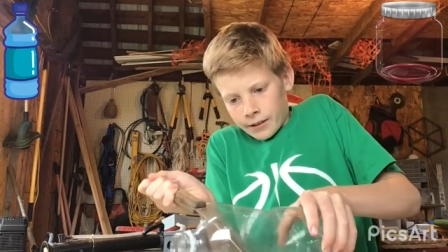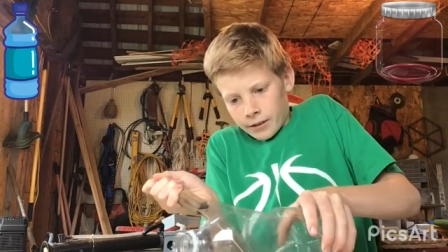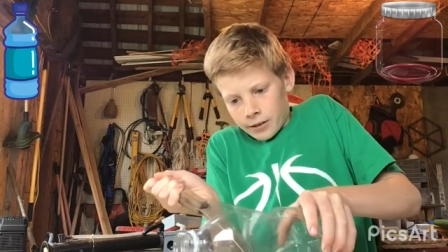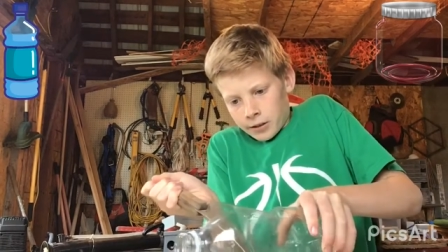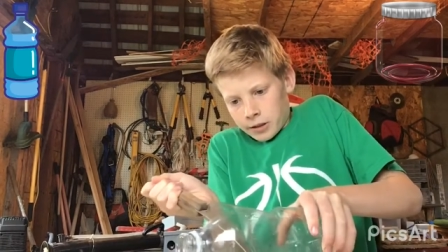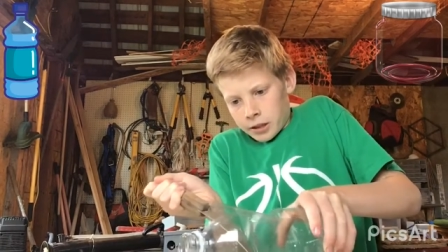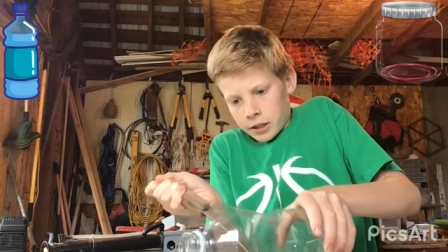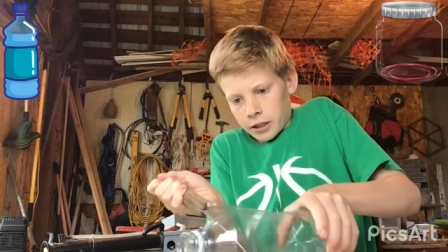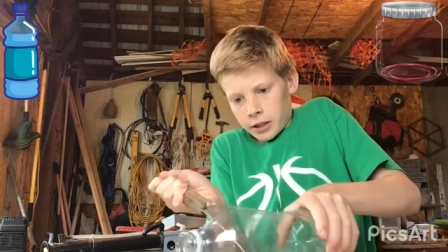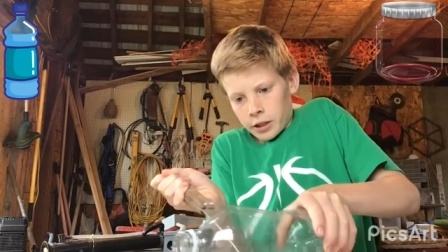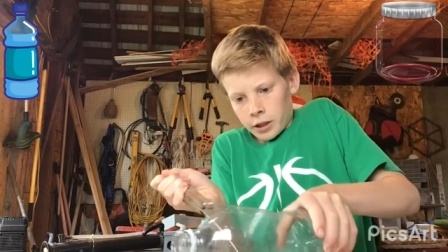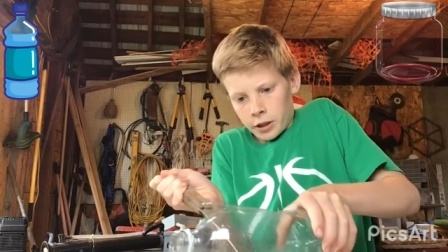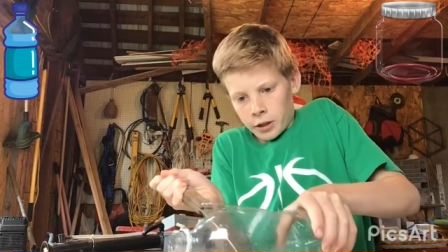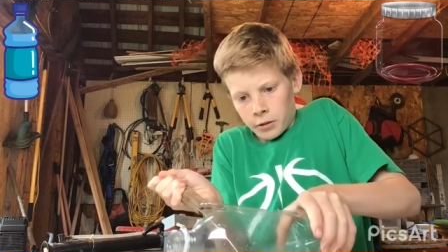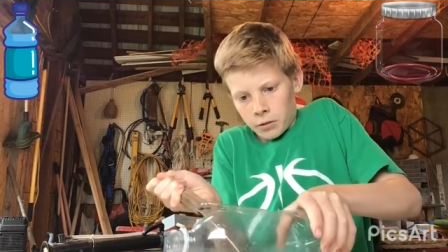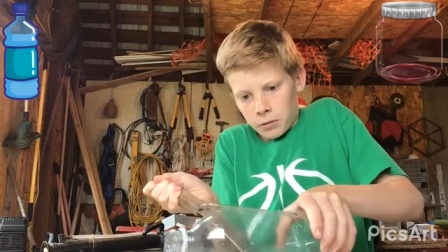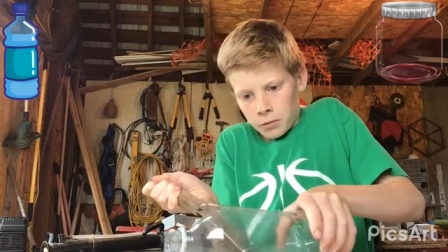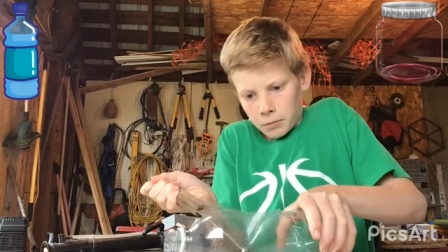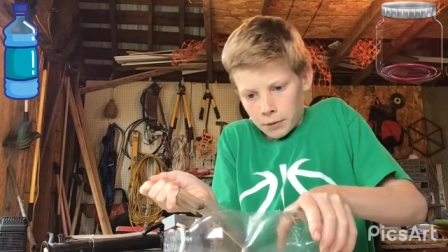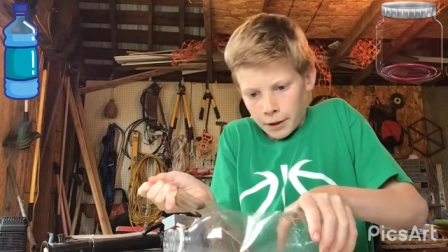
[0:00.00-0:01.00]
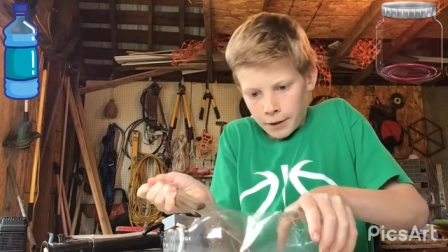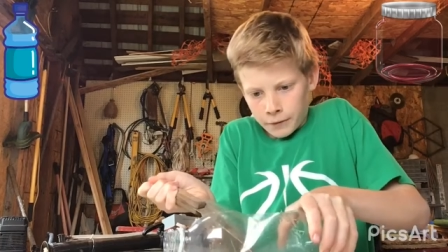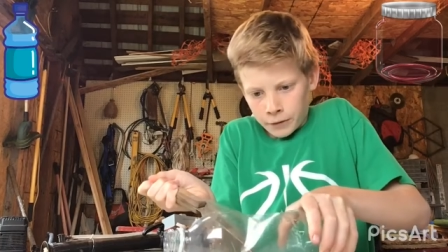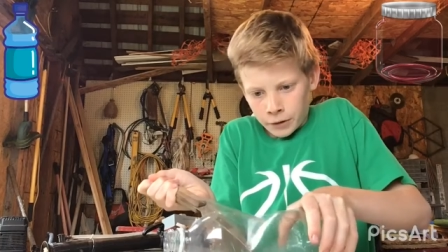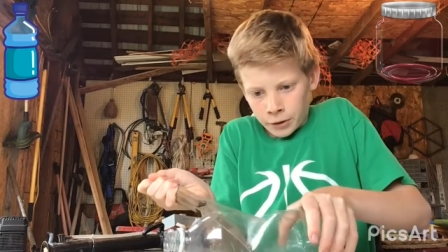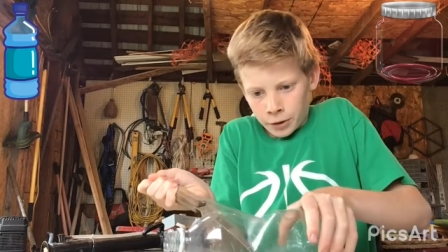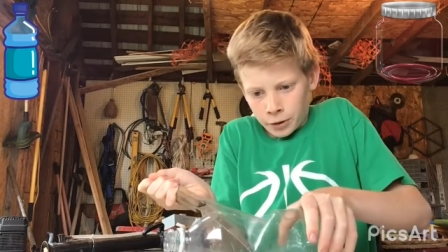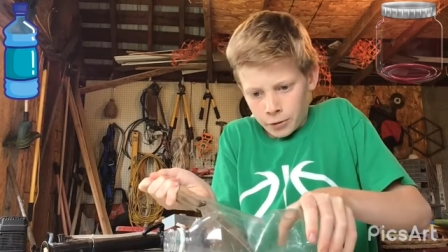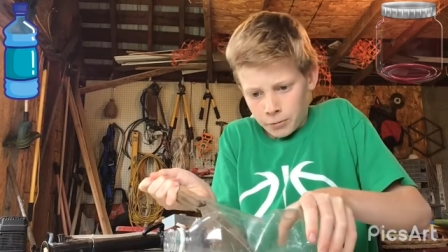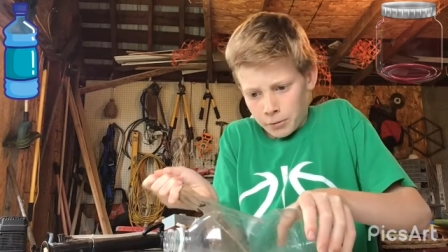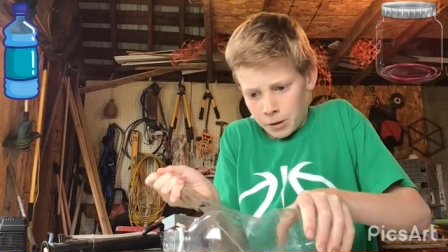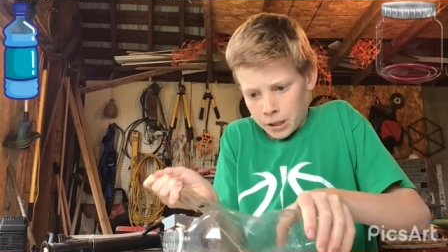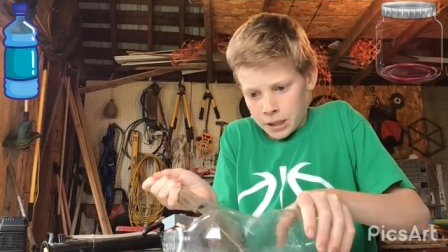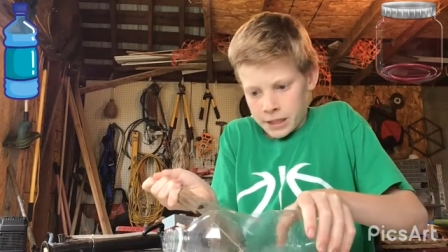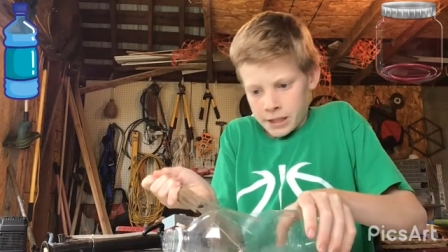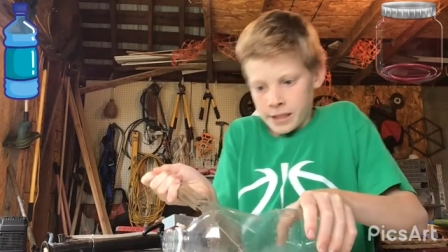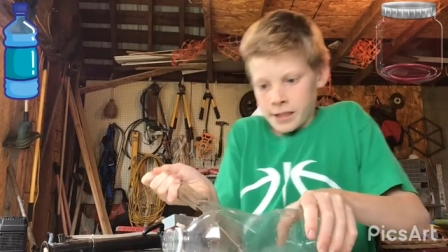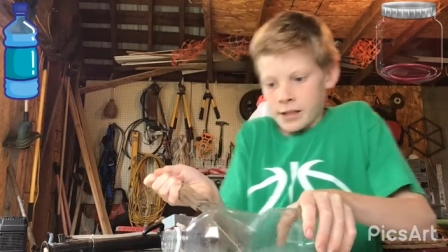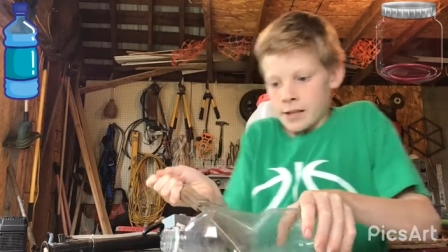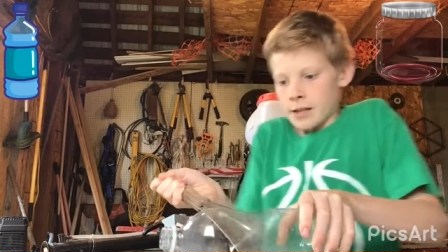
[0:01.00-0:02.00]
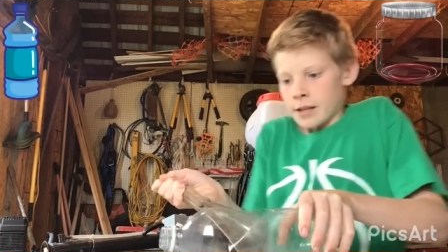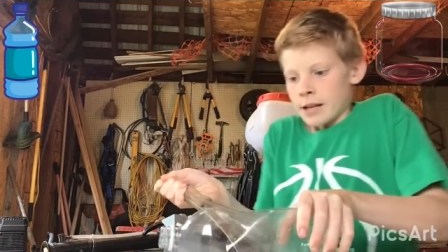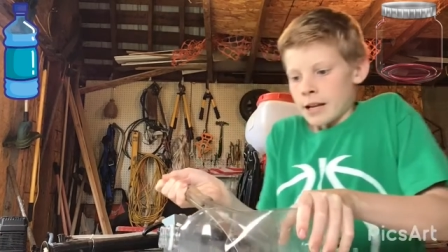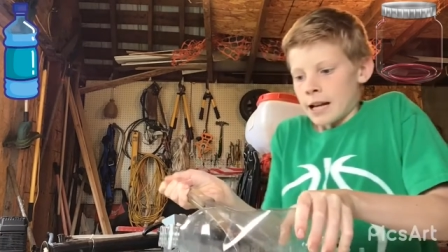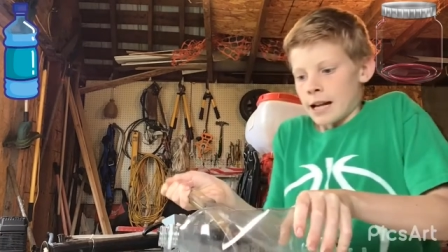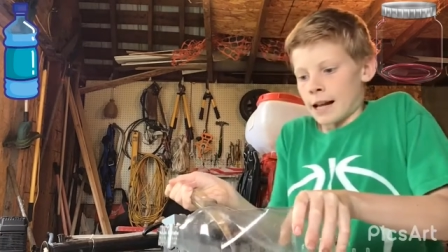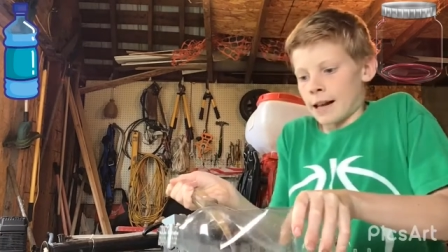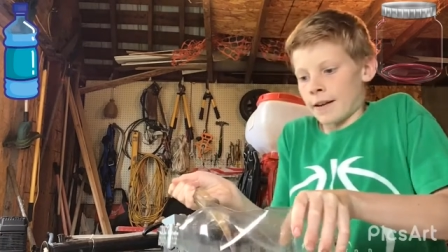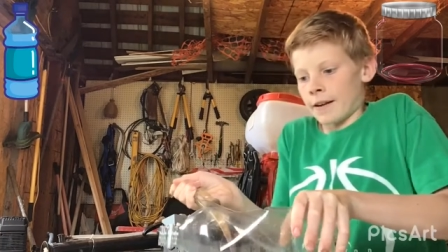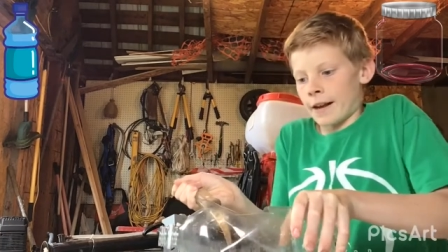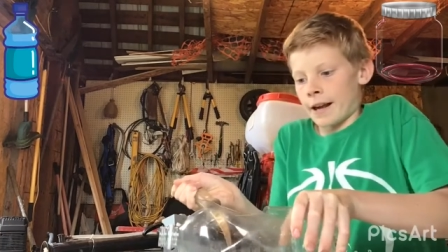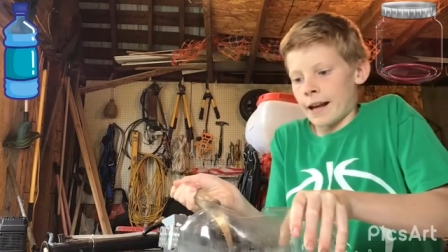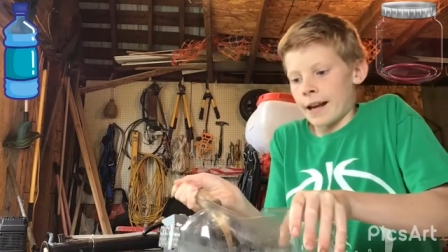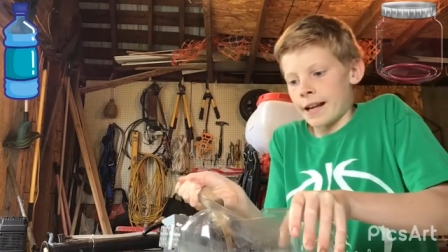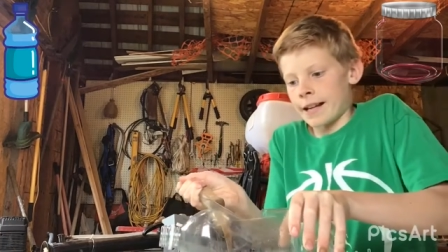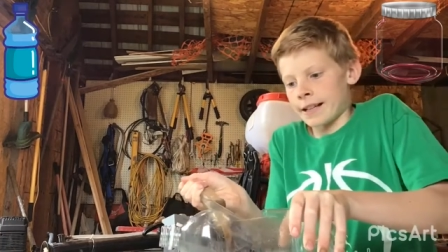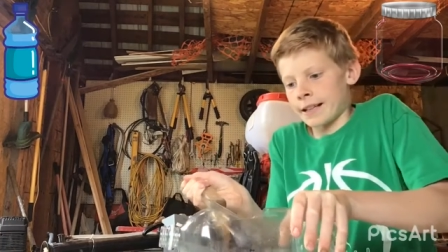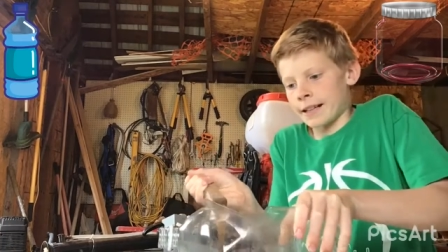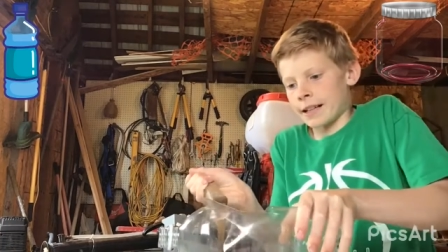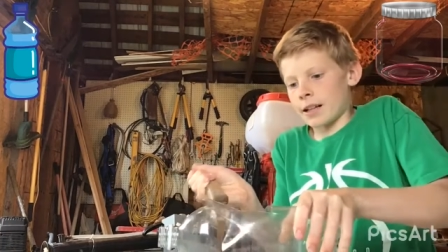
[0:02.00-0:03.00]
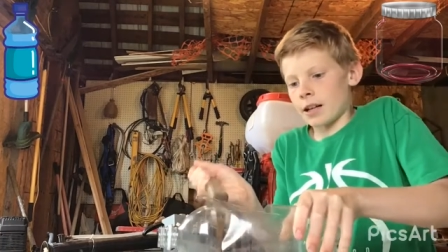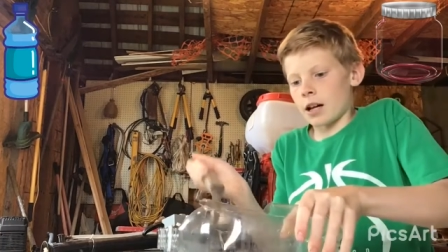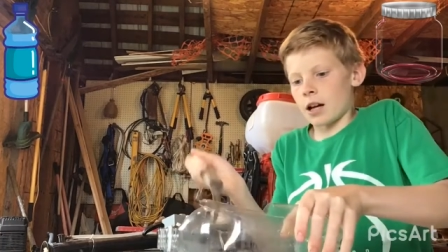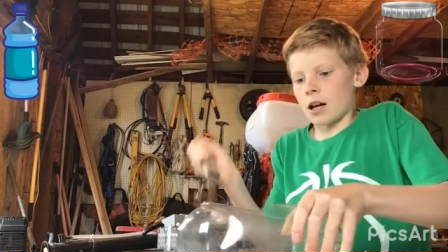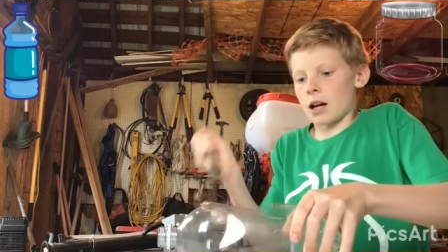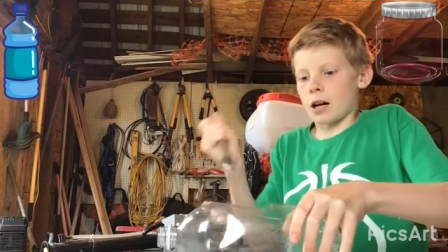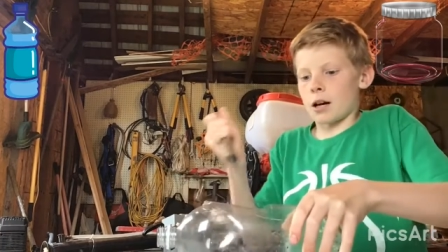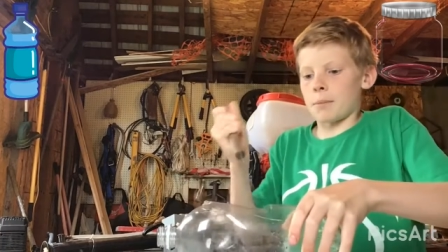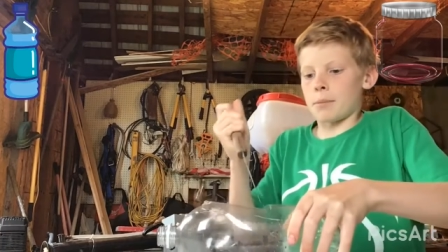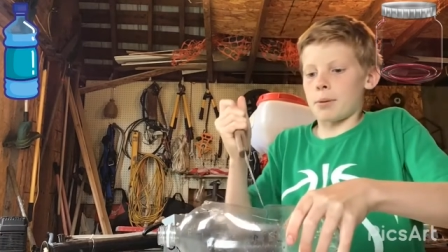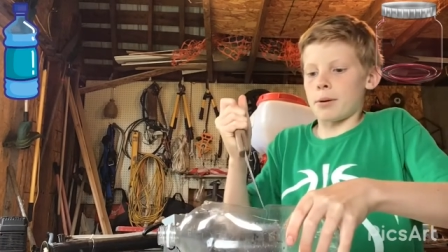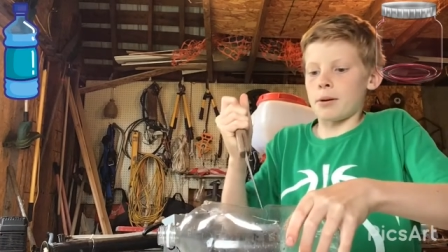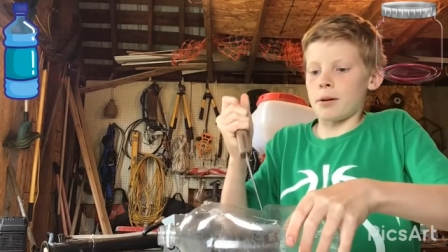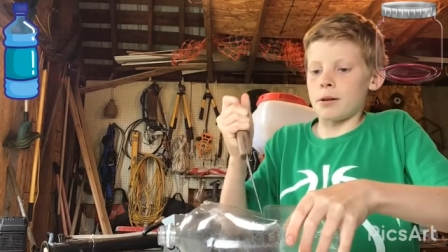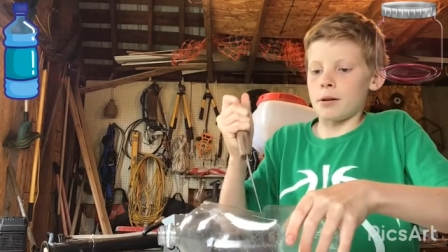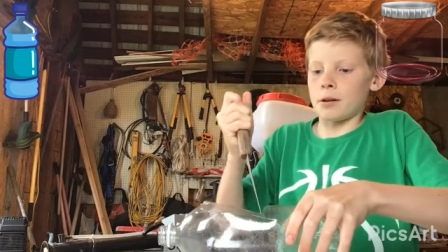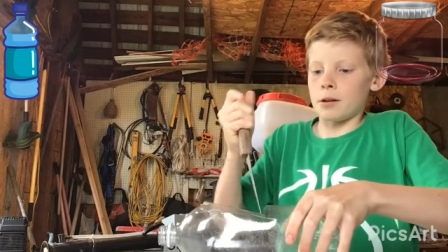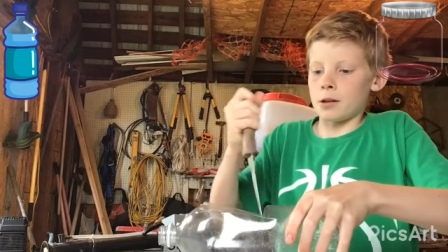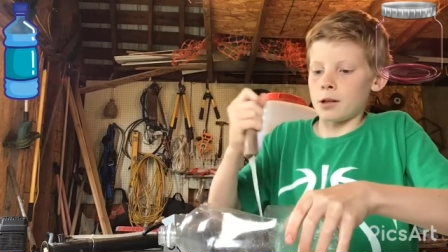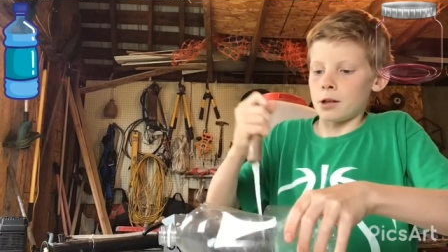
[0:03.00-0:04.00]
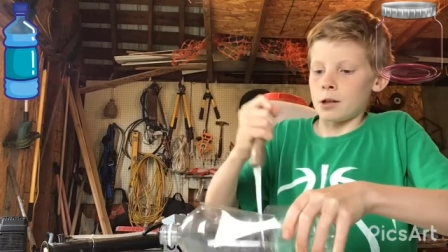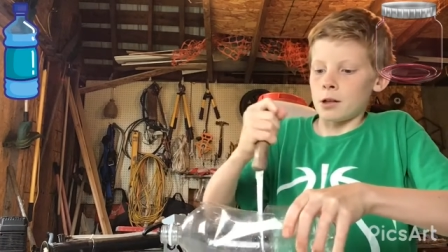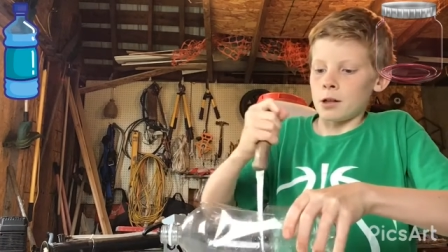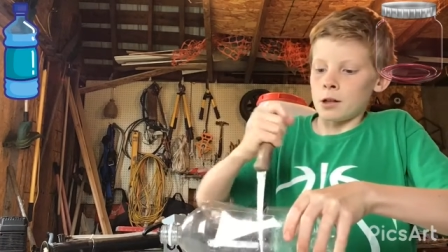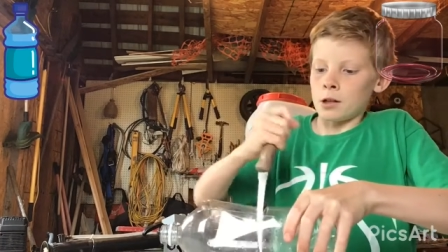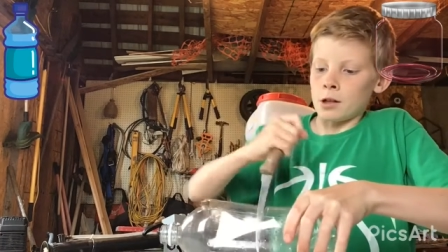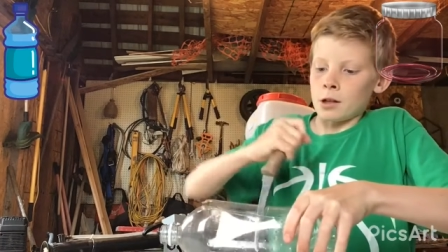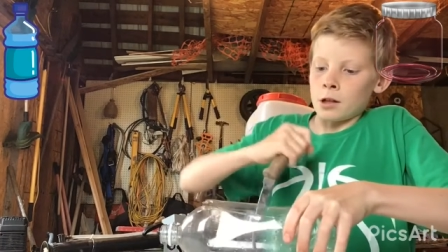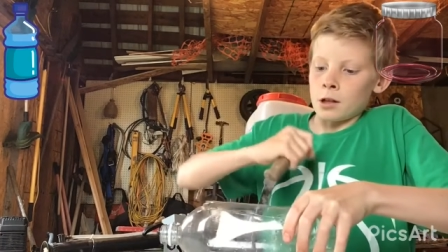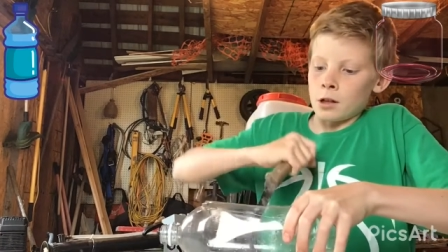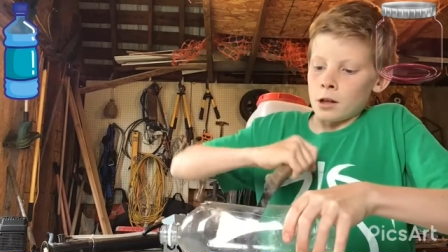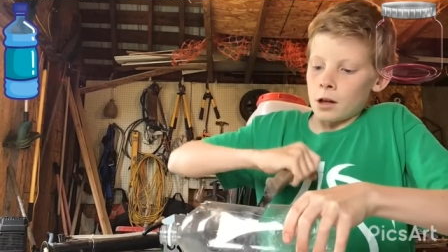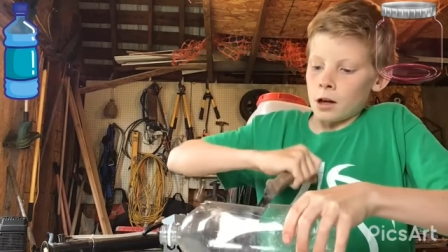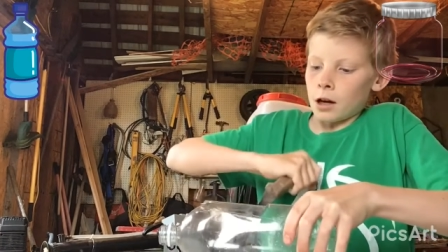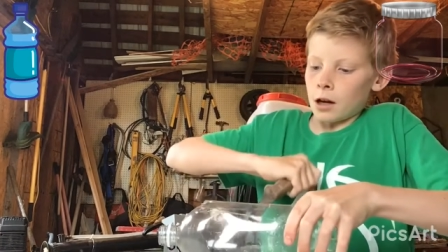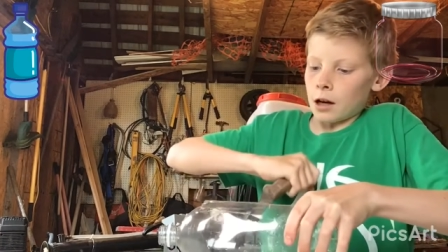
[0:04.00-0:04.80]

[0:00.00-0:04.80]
or wherever you want it, and hang it up um,